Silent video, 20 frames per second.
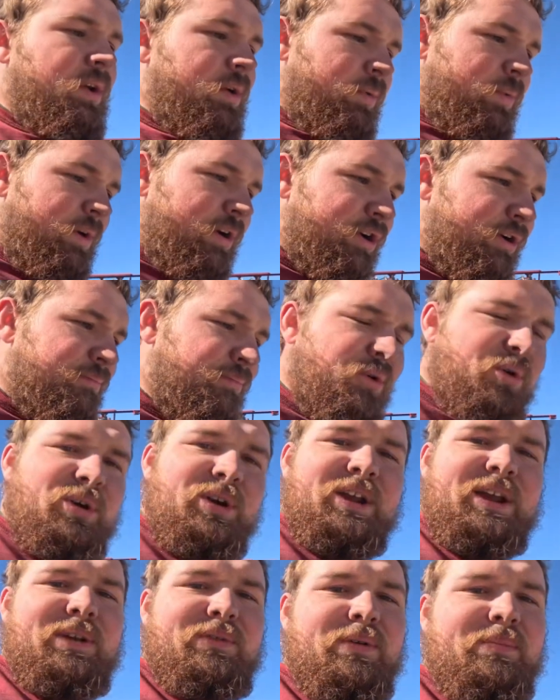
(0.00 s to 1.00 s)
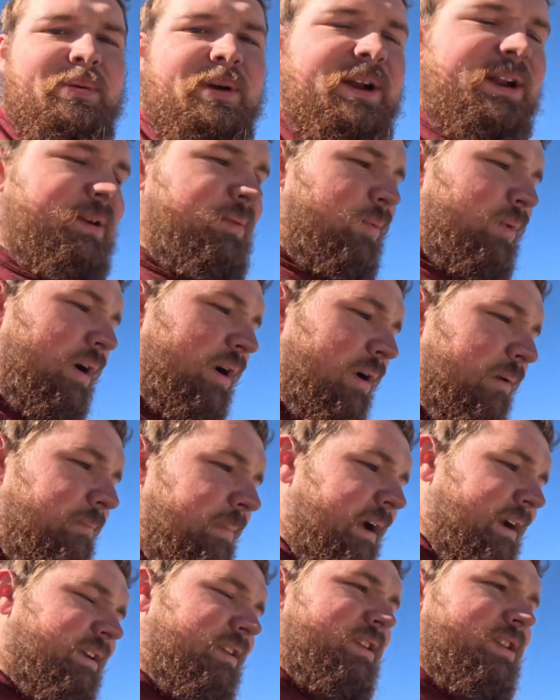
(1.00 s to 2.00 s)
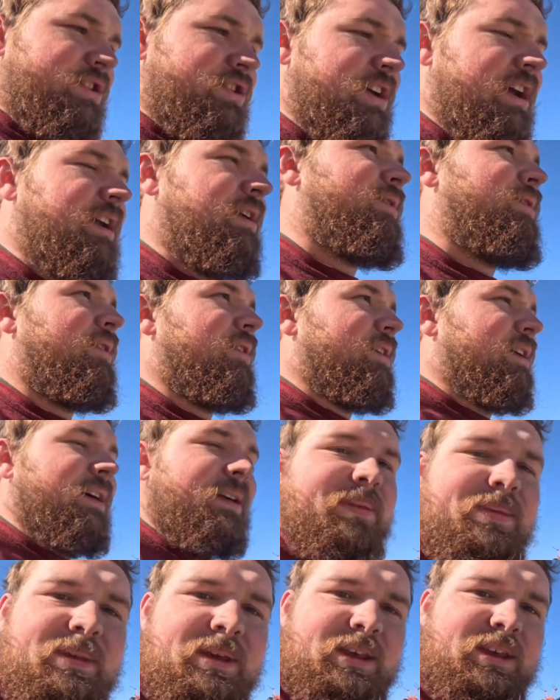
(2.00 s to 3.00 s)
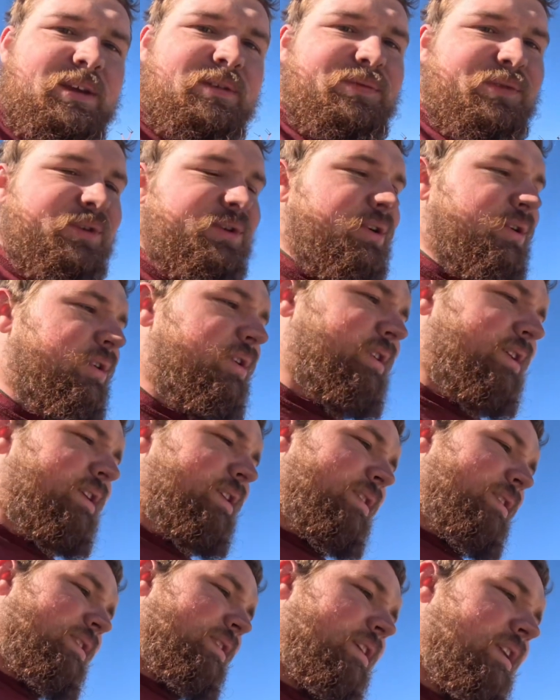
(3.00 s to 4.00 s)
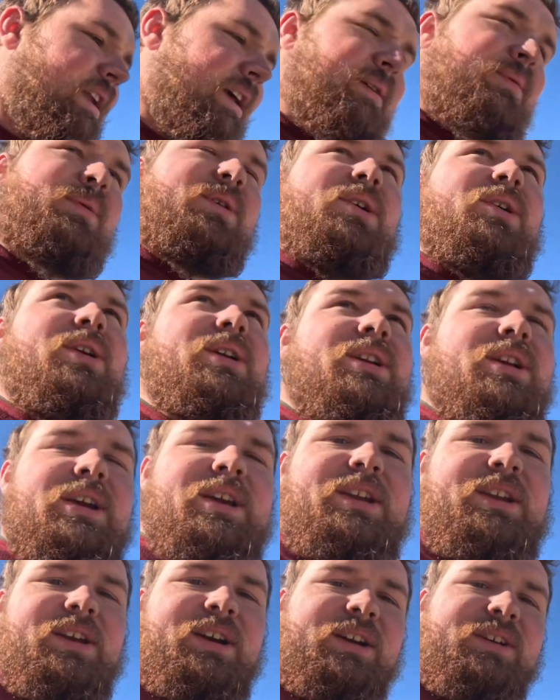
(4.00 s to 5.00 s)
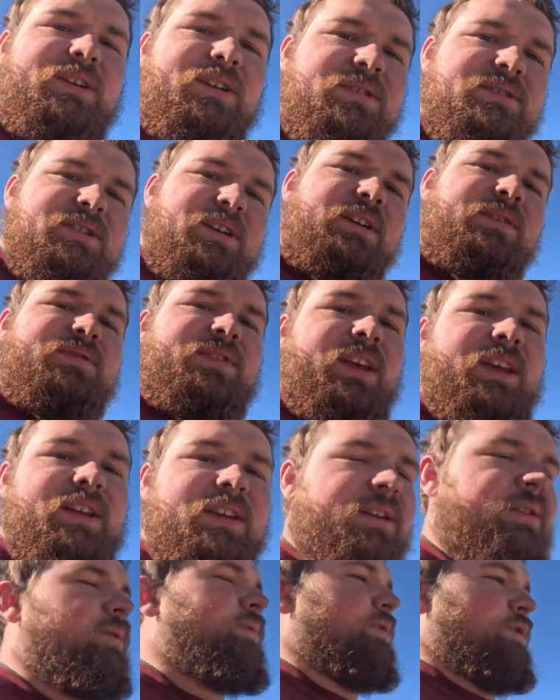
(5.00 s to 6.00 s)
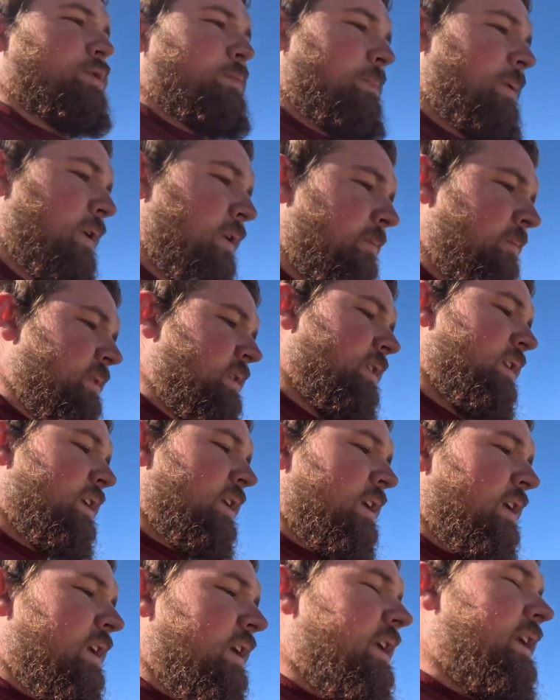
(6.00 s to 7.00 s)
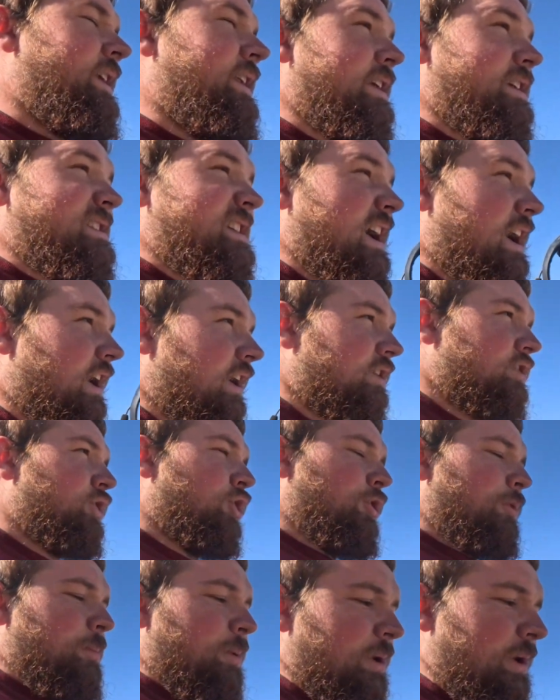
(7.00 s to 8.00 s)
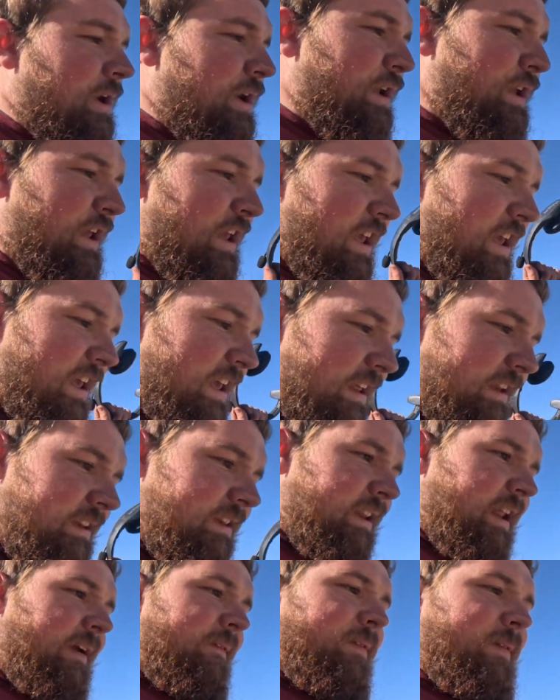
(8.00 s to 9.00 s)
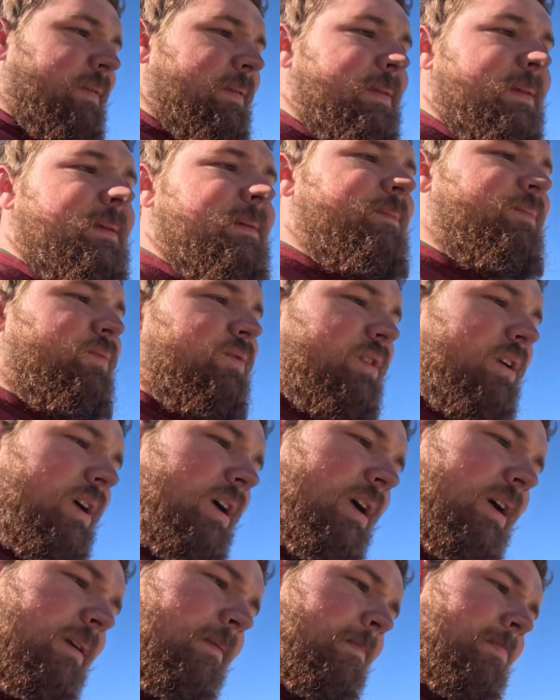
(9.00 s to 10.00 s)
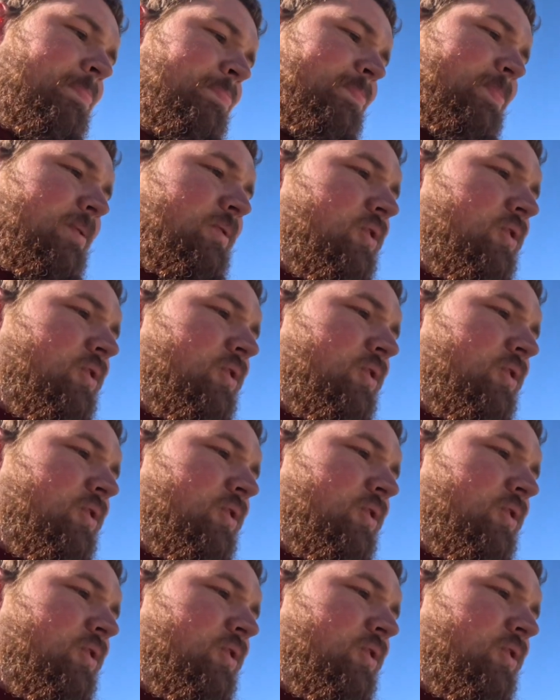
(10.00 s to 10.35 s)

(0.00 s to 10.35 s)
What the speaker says: Well, good morning everybody, and welcome back to the channel. Thank you for tuning in. Today we're going to conduct ourselves a little experiment. It is October 11th.